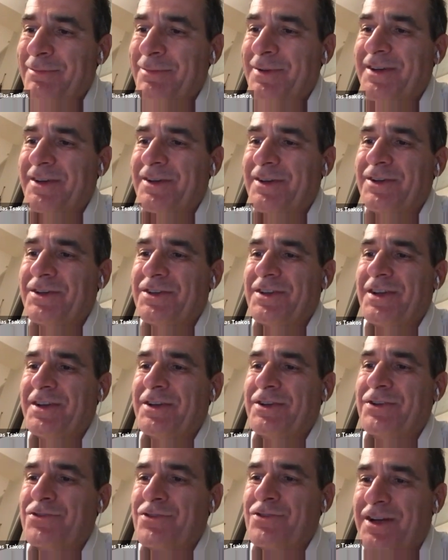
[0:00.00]
because
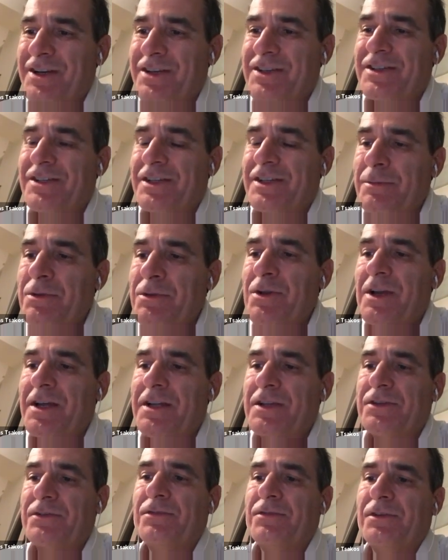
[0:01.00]
drug
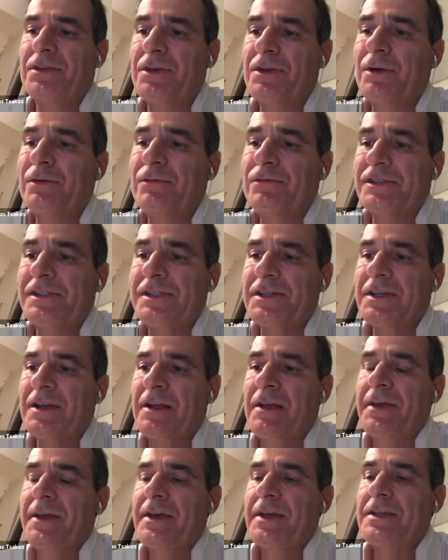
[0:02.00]
stimulants for the ovaries
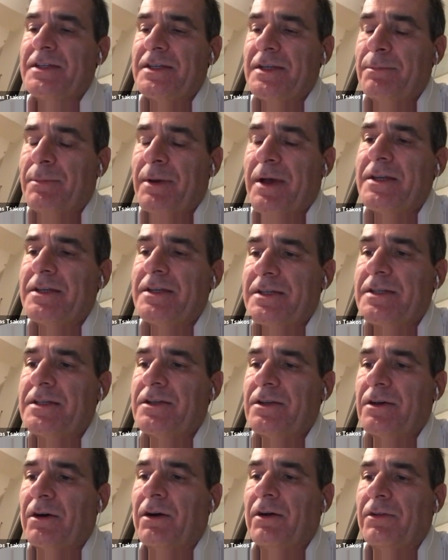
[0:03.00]
is
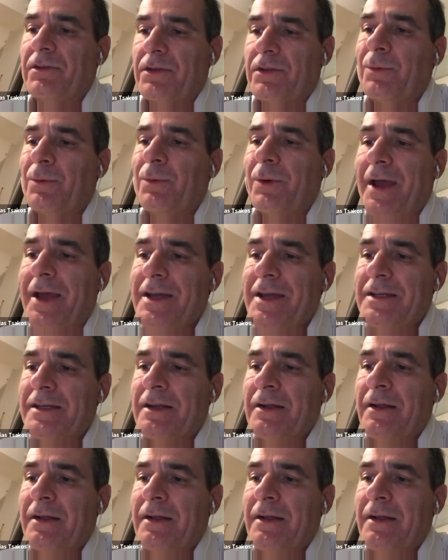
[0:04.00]
dependent on the weight.